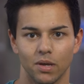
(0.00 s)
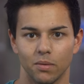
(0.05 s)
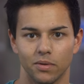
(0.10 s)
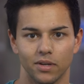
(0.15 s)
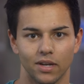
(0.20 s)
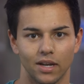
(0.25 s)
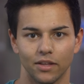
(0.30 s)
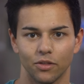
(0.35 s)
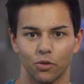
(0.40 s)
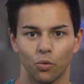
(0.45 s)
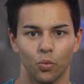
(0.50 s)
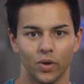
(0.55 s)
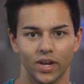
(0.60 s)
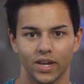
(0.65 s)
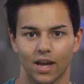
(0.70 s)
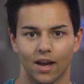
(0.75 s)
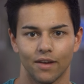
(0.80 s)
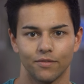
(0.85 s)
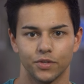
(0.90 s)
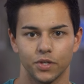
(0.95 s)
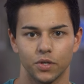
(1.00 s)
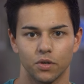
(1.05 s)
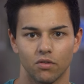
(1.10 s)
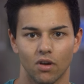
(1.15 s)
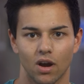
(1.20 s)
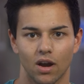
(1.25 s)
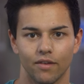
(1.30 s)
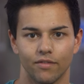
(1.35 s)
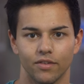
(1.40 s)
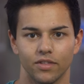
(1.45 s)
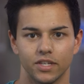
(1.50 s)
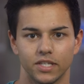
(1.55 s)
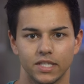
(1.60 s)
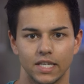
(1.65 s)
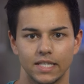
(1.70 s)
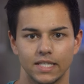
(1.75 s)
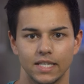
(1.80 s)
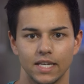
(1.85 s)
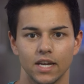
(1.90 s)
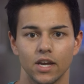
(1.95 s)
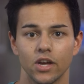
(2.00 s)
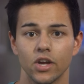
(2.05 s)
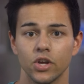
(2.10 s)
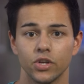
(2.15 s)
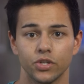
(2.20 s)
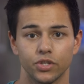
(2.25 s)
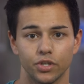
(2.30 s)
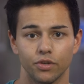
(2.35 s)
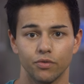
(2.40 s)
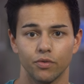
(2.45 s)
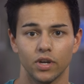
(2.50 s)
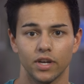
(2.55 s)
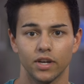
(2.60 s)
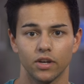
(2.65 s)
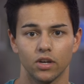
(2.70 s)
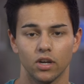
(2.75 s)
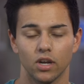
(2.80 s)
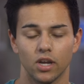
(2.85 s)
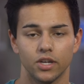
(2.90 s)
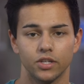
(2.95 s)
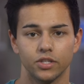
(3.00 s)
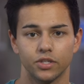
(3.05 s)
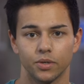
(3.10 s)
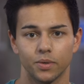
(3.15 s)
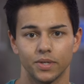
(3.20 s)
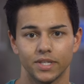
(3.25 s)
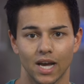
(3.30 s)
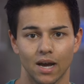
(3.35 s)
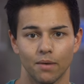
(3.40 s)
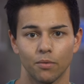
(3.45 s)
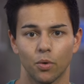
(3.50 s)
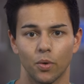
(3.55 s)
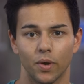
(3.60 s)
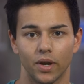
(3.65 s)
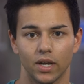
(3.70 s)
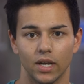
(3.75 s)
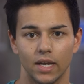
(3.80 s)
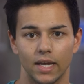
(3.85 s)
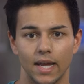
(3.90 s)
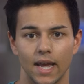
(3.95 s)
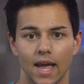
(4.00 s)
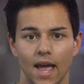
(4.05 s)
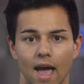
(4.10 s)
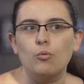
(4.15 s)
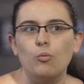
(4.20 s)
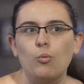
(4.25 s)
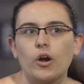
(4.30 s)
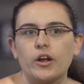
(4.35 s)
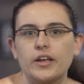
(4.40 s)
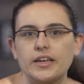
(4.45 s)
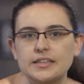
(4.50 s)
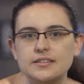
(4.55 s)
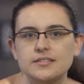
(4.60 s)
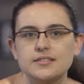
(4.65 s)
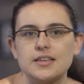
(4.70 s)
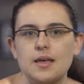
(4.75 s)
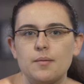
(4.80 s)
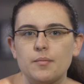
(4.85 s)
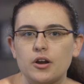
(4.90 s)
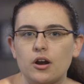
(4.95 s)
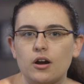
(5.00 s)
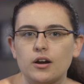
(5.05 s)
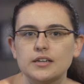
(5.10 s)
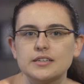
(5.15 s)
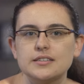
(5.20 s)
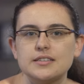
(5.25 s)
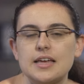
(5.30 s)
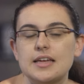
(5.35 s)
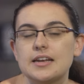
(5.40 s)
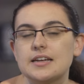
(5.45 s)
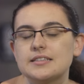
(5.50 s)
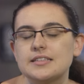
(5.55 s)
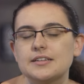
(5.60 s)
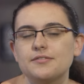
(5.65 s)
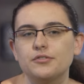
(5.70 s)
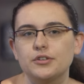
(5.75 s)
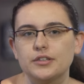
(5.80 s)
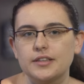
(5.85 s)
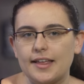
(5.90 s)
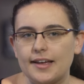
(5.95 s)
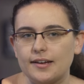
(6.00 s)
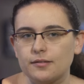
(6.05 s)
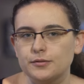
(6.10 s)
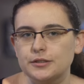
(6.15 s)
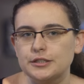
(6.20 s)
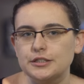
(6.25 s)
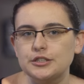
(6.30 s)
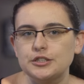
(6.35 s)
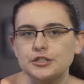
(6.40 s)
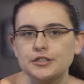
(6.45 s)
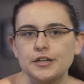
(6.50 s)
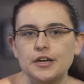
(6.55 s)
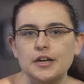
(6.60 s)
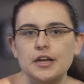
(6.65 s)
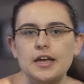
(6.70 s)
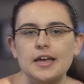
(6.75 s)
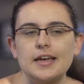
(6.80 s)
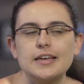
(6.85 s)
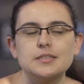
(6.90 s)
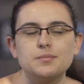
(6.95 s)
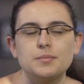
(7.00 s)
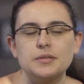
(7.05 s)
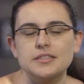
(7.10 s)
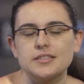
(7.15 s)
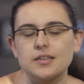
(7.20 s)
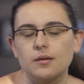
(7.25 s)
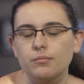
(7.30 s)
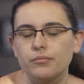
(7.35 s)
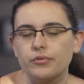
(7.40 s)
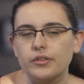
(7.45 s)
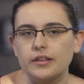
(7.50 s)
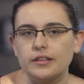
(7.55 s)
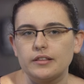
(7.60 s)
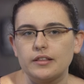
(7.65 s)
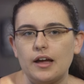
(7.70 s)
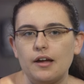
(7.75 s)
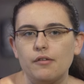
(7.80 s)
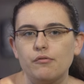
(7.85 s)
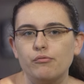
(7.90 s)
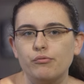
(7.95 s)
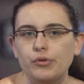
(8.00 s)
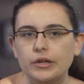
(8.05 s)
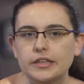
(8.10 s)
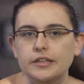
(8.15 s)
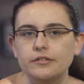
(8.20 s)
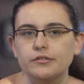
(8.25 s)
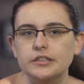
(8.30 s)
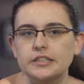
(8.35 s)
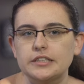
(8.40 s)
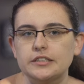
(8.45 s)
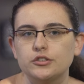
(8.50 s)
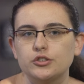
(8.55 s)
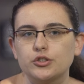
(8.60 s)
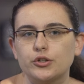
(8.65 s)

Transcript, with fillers: maybe like the week after you arrive in the city, so you really got to learn to adapt quickly. Working seminars in a different language has been something that I've really